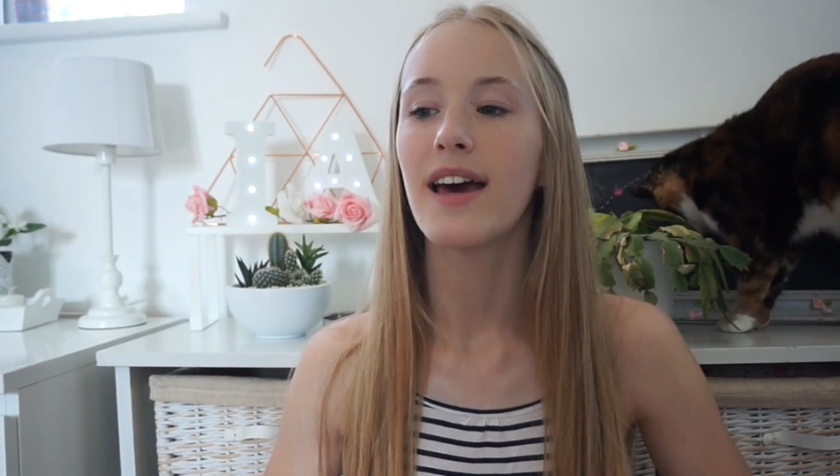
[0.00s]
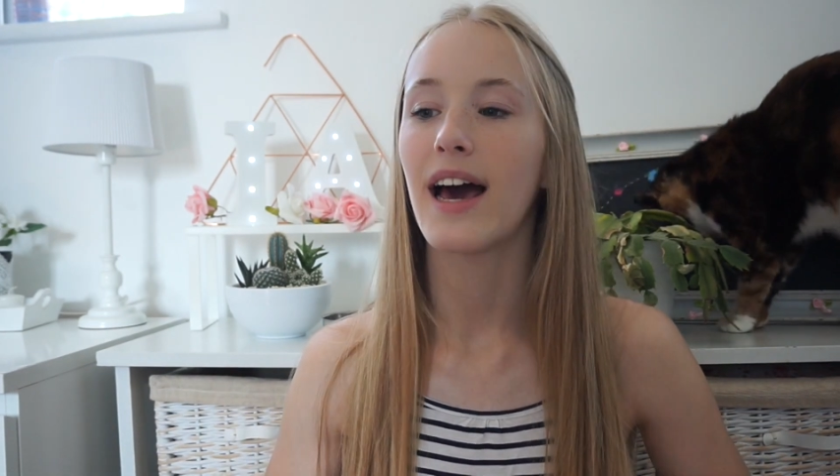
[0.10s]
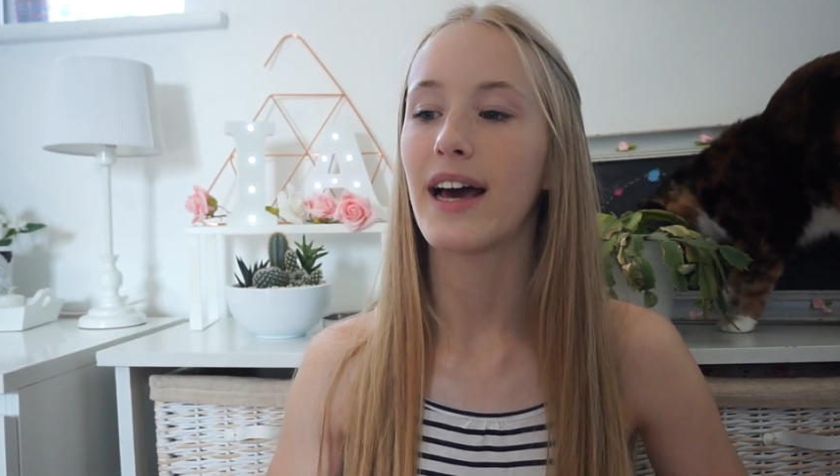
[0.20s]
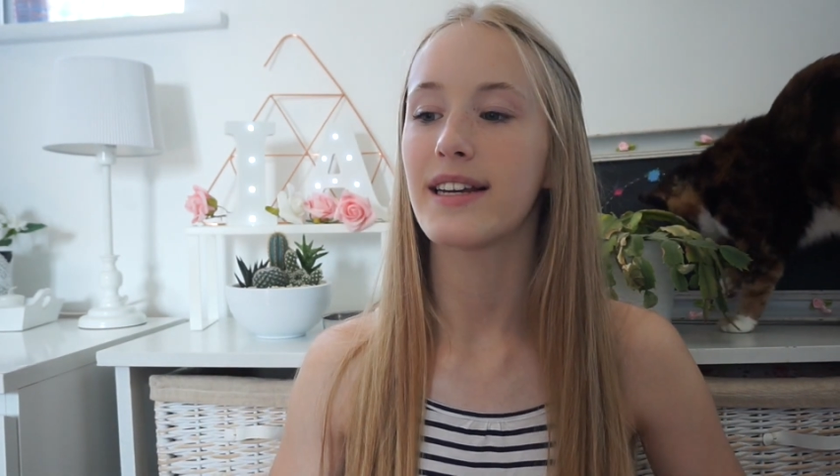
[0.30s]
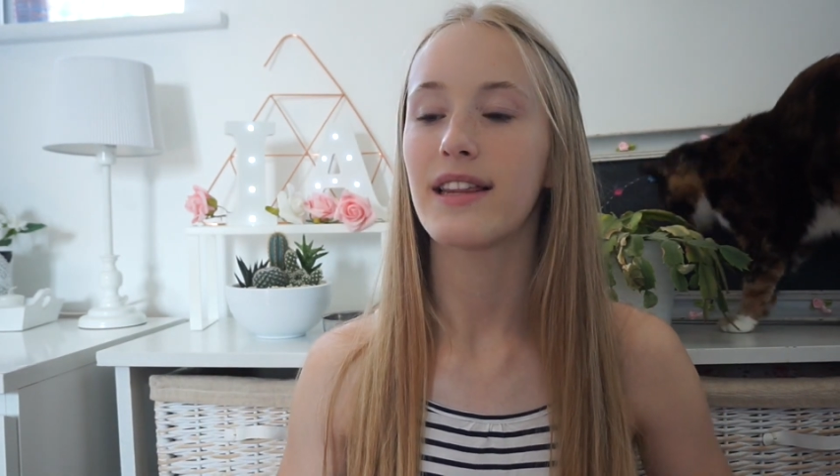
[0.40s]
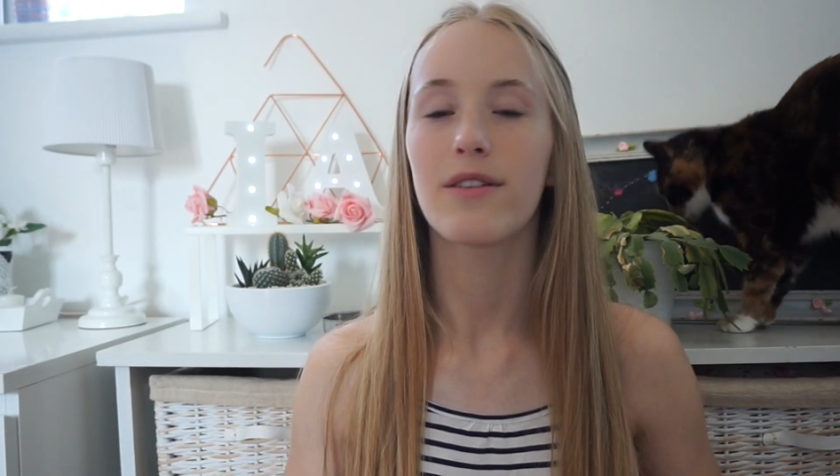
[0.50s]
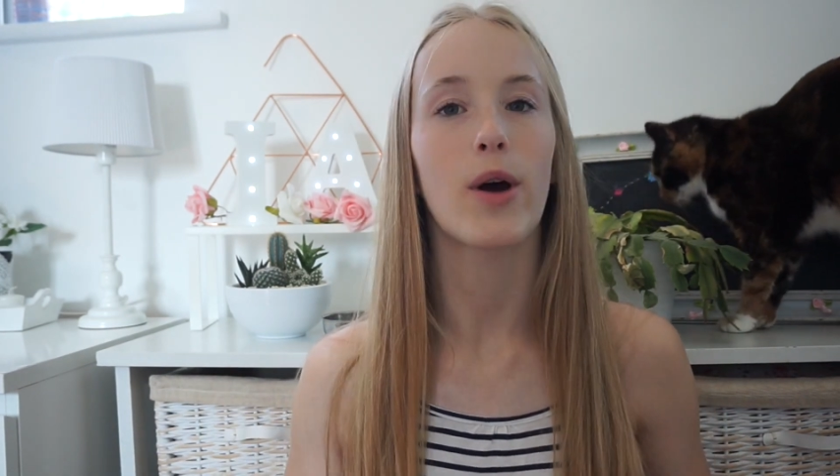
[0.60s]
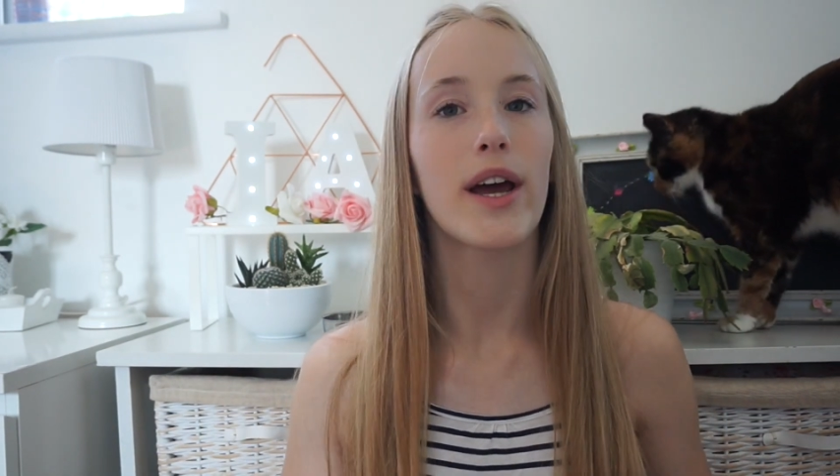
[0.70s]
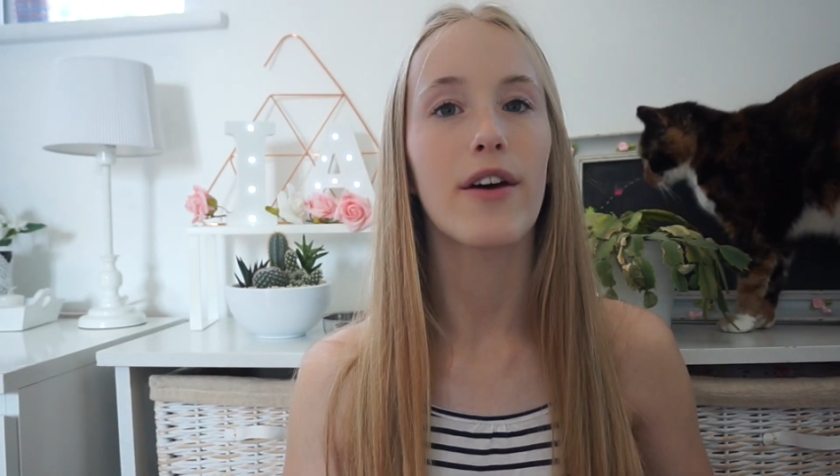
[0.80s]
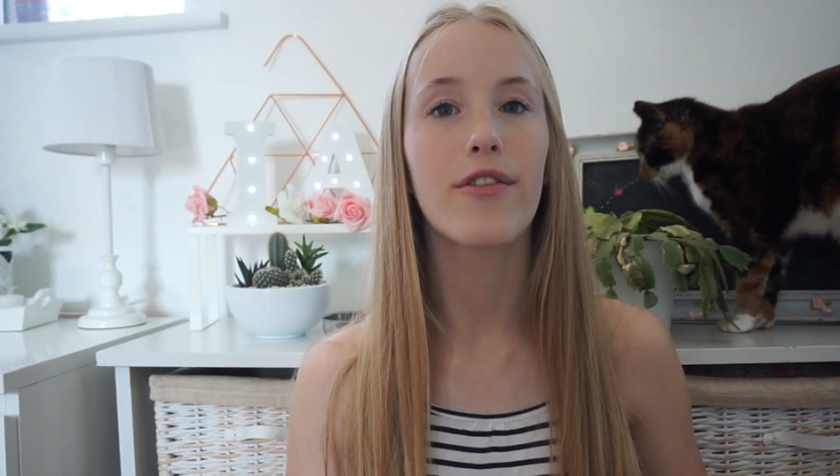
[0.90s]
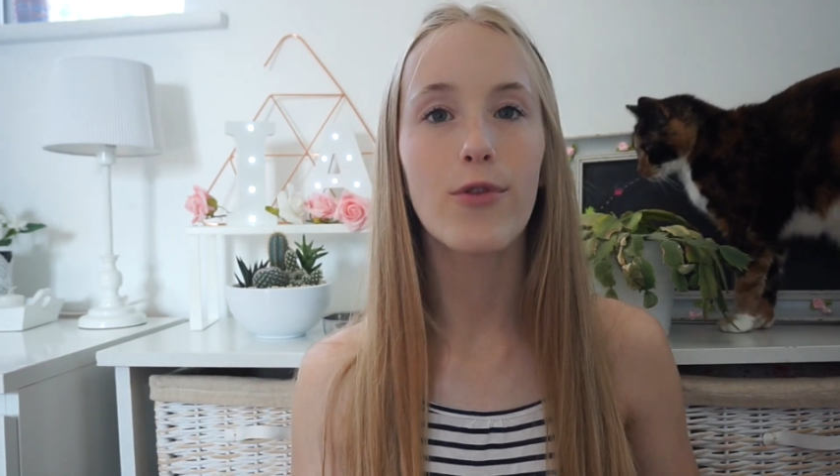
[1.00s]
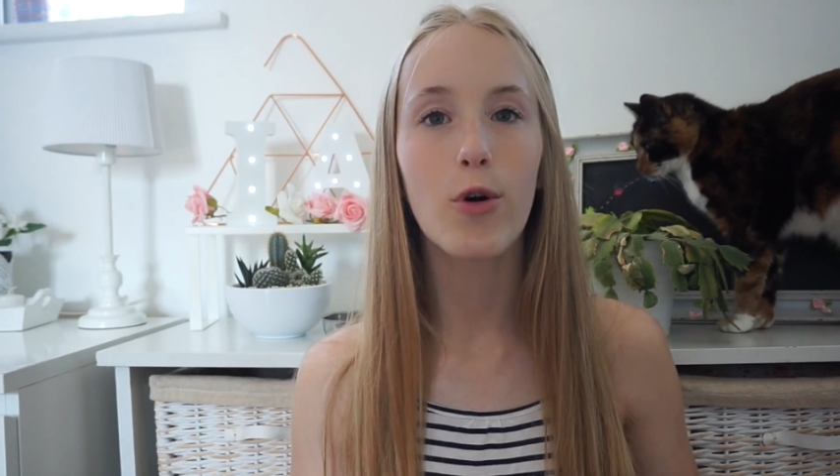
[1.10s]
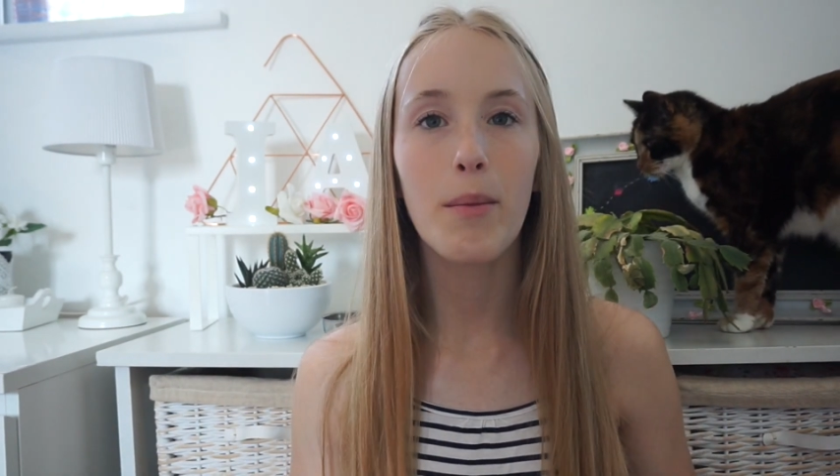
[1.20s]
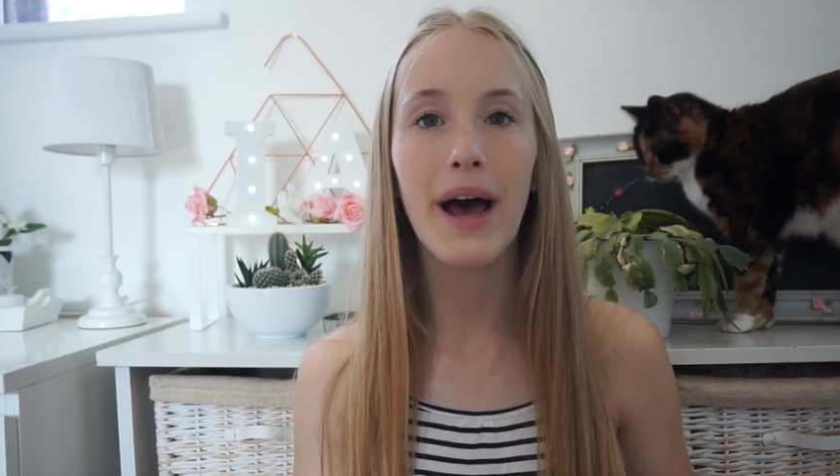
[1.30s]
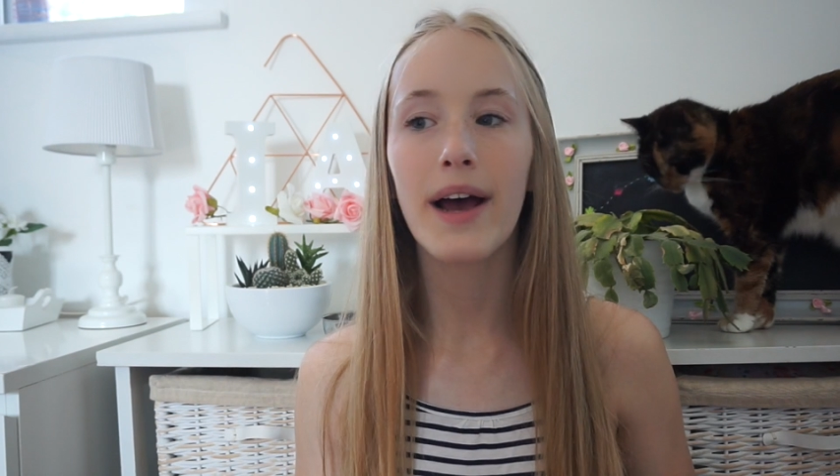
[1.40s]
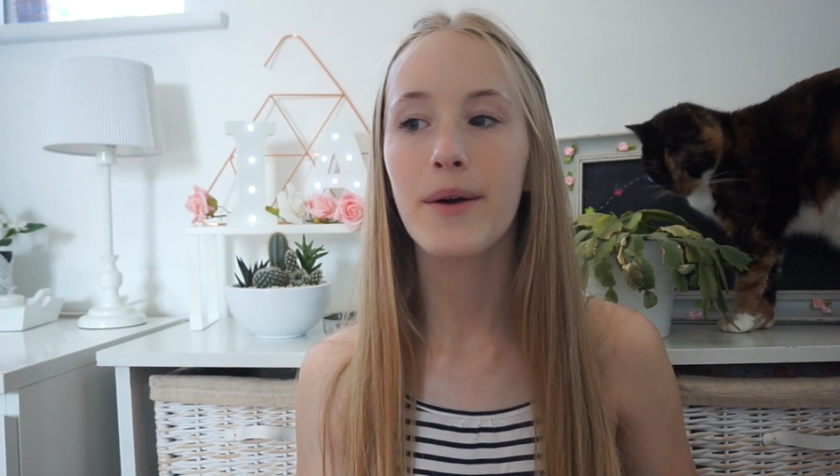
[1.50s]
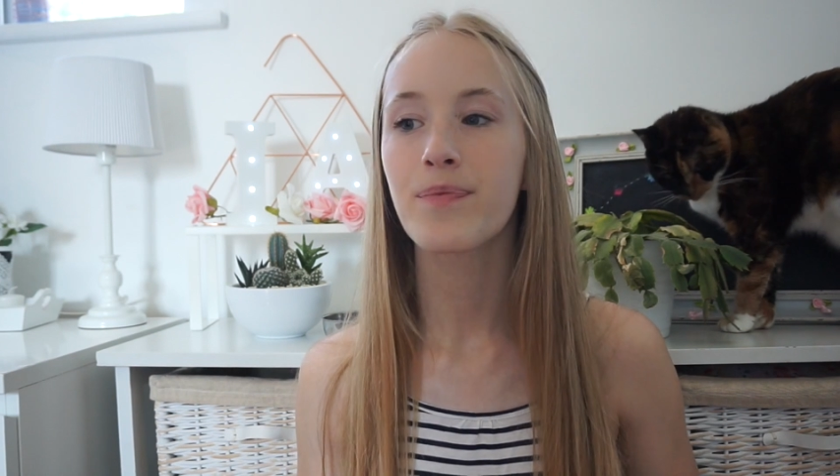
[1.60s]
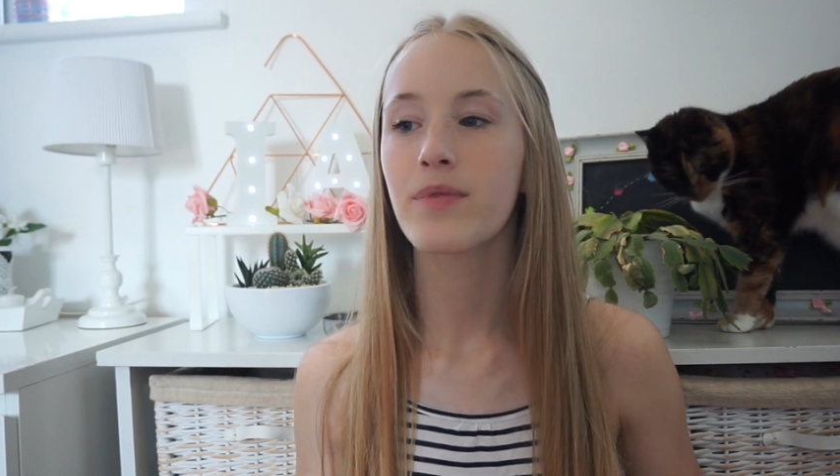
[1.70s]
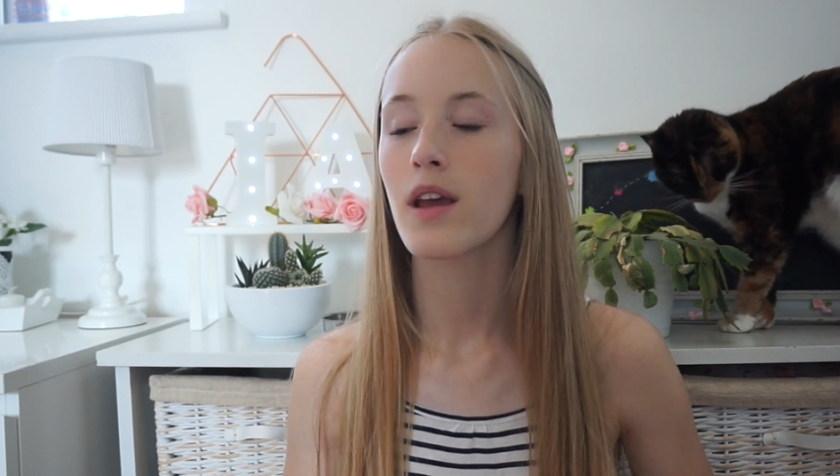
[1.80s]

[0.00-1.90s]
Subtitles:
and in the right format.